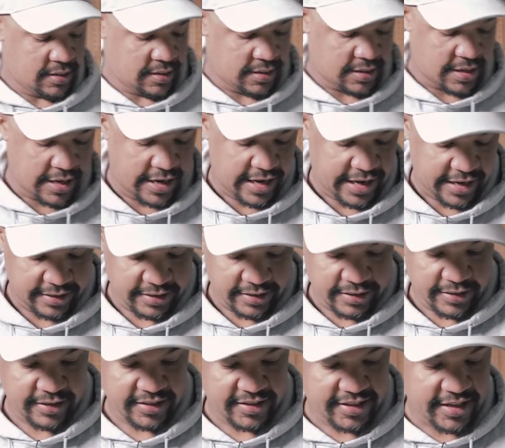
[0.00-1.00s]
All right,
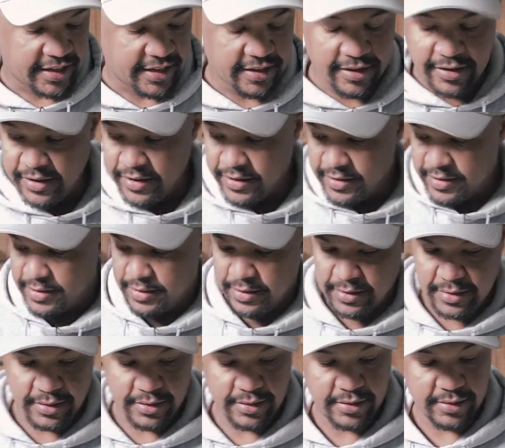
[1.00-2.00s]
let's dig into this.
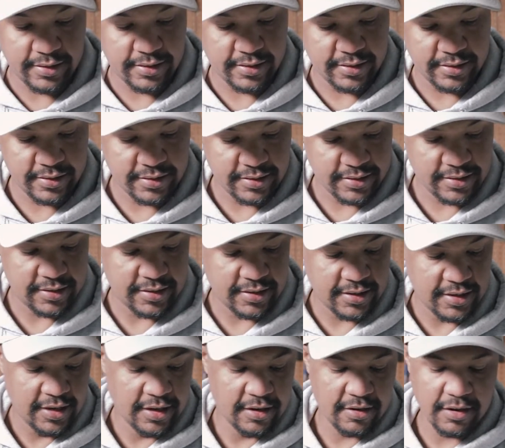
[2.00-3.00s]

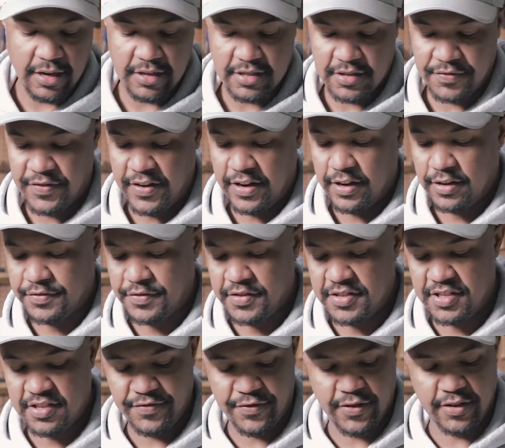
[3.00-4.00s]
Cross your
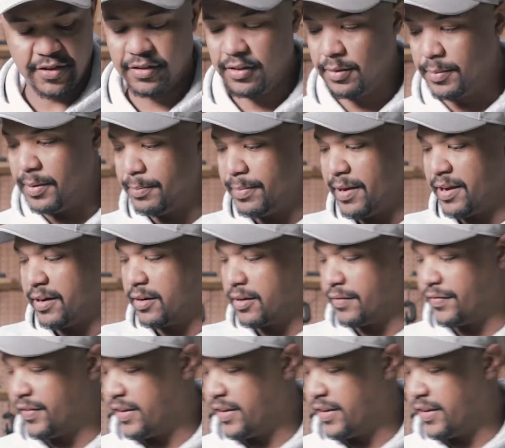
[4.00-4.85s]
fingers for a little bit better of